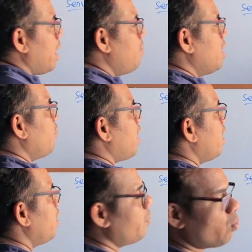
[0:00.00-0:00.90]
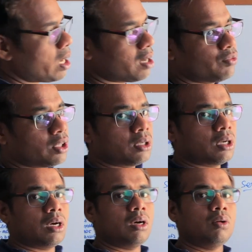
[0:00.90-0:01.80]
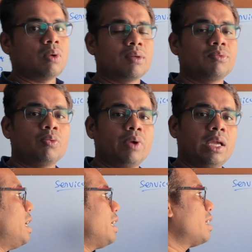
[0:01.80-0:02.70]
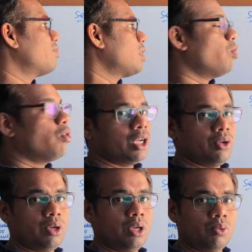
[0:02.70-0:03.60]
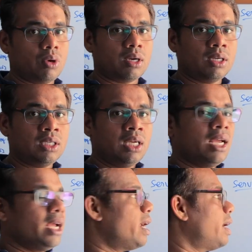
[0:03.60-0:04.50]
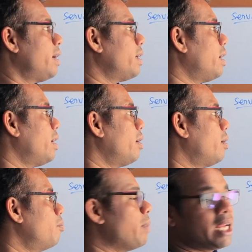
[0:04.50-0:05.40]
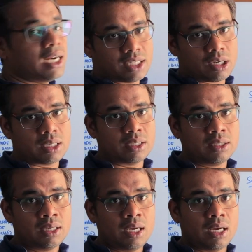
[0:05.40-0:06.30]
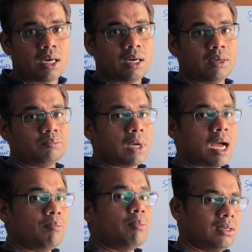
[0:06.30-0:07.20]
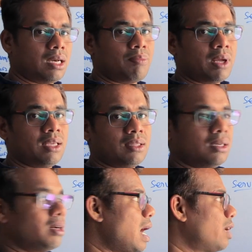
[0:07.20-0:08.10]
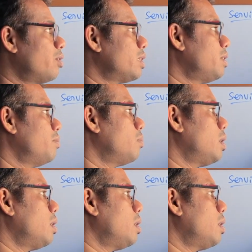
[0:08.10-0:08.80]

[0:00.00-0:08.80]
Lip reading: MD5, one of the way encrypt the whole URL and make it shorten by applying the algorithm